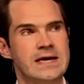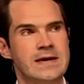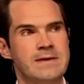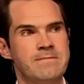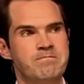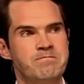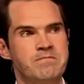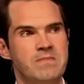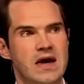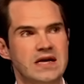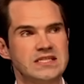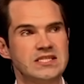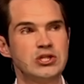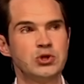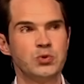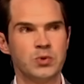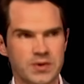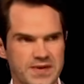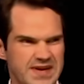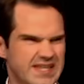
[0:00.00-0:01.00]

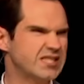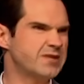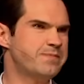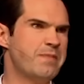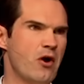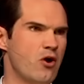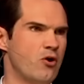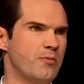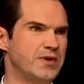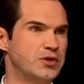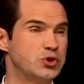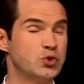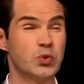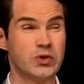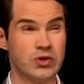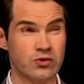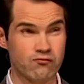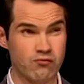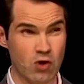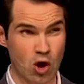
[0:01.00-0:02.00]
you want to experiment
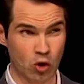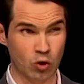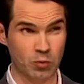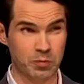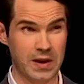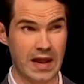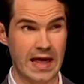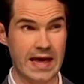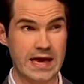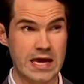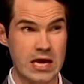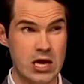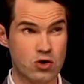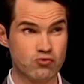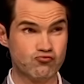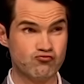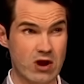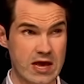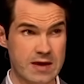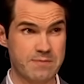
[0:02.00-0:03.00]
with a role-play
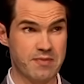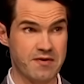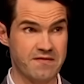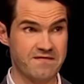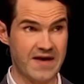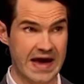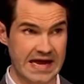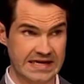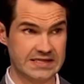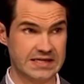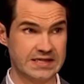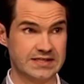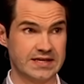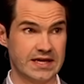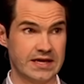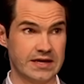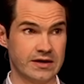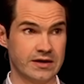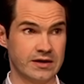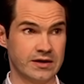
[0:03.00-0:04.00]
rape
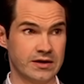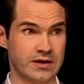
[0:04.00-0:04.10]
fantasy?